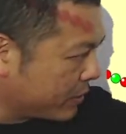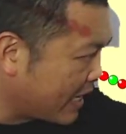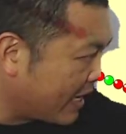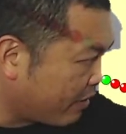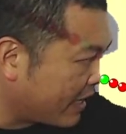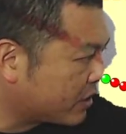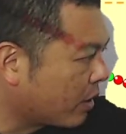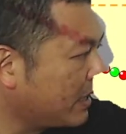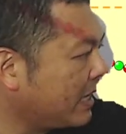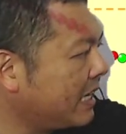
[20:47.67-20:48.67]
end, right? It's
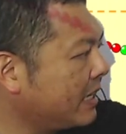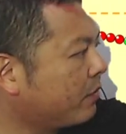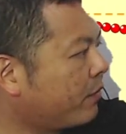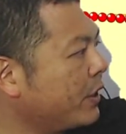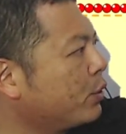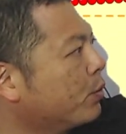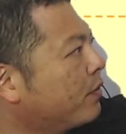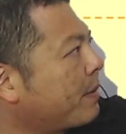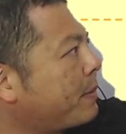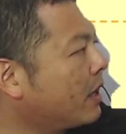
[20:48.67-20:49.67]
completely free to move
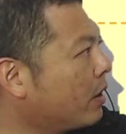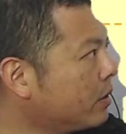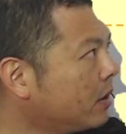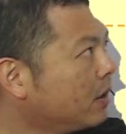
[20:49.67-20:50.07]
up and down.